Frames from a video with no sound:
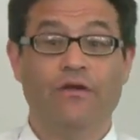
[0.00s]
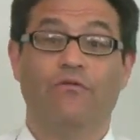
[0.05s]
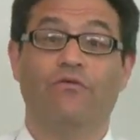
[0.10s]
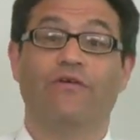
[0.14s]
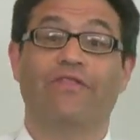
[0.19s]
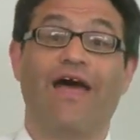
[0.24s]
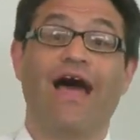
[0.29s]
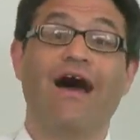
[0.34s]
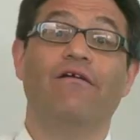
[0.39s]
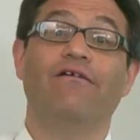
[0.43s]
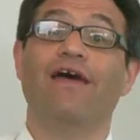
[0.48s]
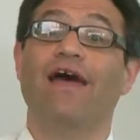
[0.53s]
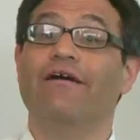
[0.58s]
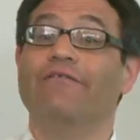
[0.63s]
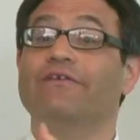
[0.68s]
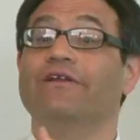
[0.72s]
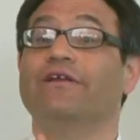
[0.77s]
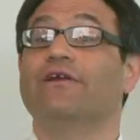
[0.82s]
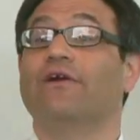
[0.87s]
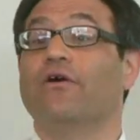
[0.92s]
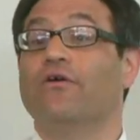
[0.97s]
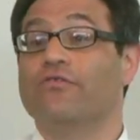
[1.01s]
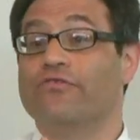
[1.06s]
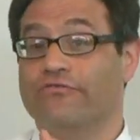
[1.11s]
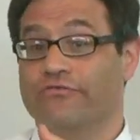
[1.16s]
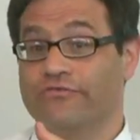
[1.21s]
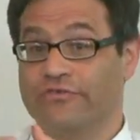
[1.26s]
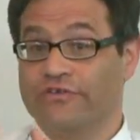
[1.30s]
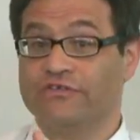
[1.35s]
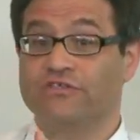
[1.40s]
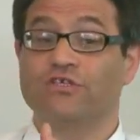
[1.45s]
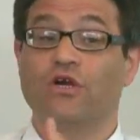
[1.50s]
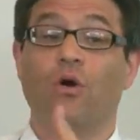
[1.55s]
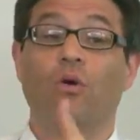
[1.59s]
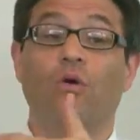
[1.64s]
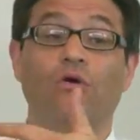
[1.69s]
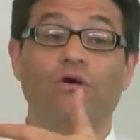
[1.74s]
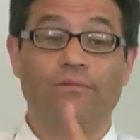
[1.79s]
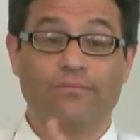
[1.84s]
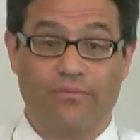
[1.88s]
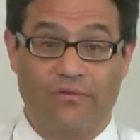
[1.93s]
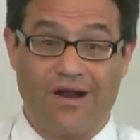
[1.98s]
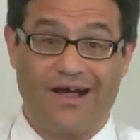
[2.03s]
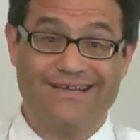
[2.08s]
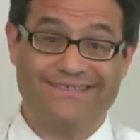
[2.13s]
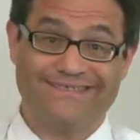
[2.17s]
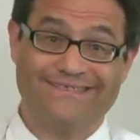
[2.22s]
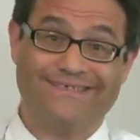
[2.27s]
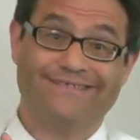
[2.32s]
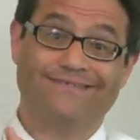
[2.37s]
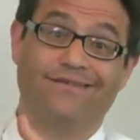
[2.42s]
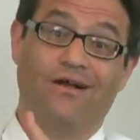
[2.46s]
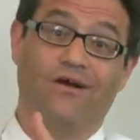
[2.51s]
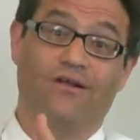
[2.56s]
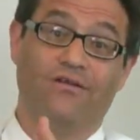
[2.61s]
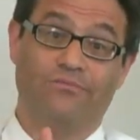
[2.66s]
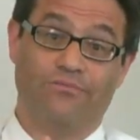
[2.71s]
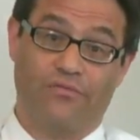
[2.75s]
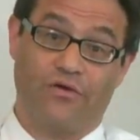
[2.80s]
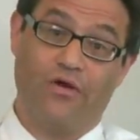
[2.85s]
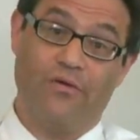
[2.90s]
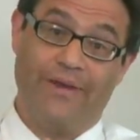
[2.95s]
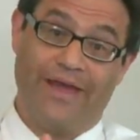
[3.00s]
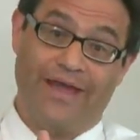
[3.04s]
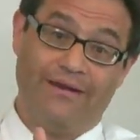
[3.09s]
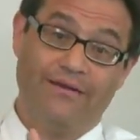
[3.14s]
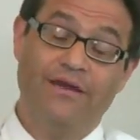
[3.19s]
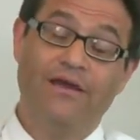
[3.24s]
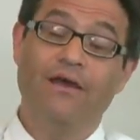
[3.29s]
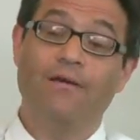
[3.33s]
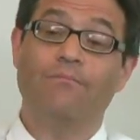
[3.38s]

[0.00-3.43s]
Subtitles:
without having to go through this court process called probate.